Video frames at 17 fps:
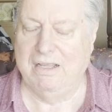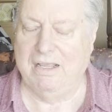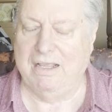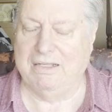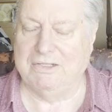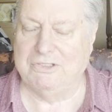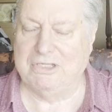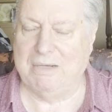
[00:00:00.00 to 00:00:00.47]

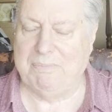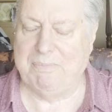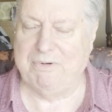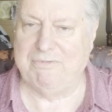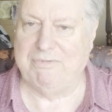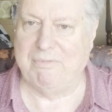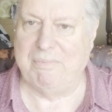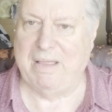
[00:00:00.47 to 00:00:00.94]
And
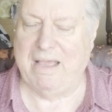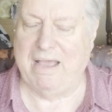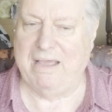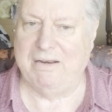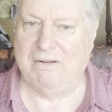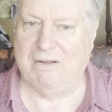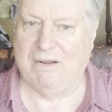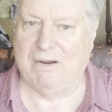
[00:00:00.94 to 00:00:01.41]
separate from
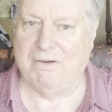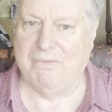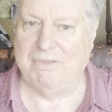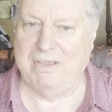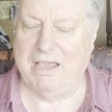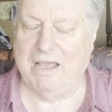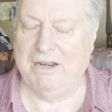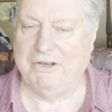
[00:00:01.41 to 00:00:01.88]
that are
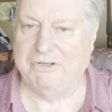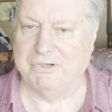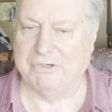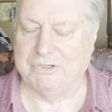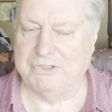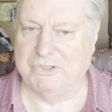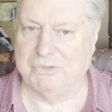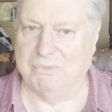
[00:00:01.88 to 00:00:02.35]
the
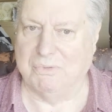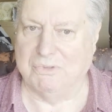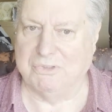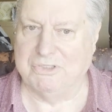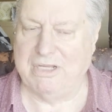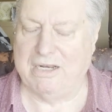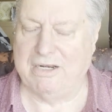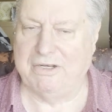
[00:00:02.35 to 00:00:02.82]
editor's
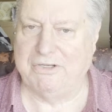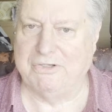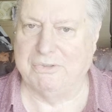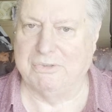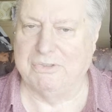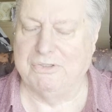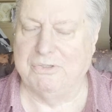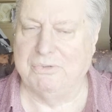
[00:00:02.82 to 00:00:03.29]
tools. The
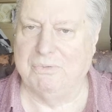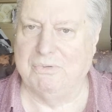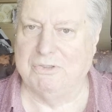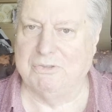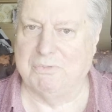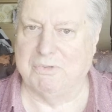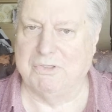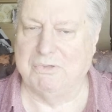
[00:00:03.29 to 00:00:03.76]
editor's
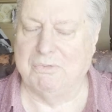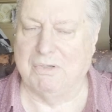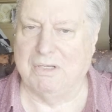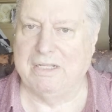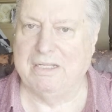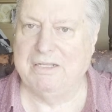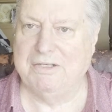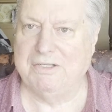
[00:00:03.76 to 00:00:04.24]
tools will do a
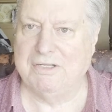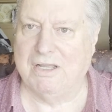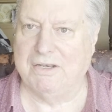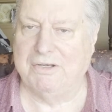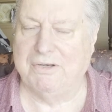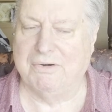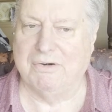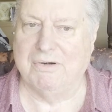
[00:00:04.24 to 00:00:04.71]
lint
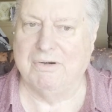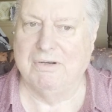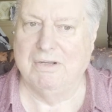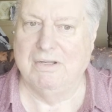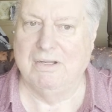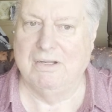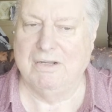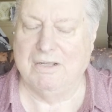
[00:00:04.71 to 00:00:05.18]
on your
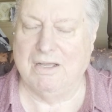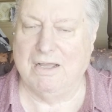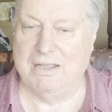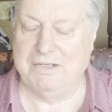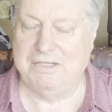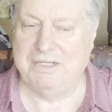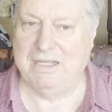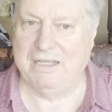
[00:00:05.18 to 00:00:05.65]

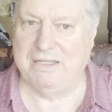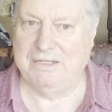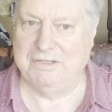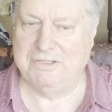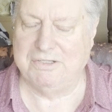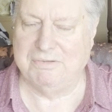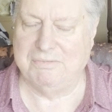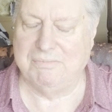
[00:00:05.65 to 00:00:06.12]

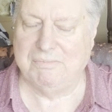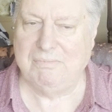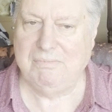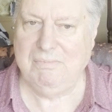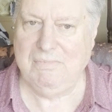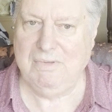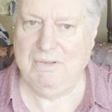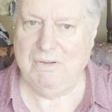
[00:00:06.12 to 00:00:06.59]
content,
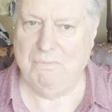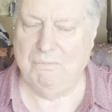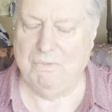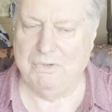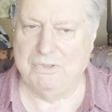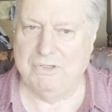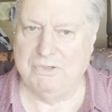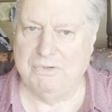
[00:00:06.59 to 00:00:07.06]

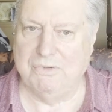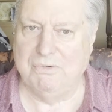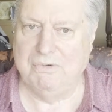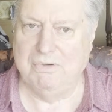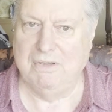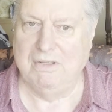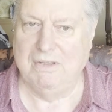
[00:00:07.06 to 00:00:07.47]
will do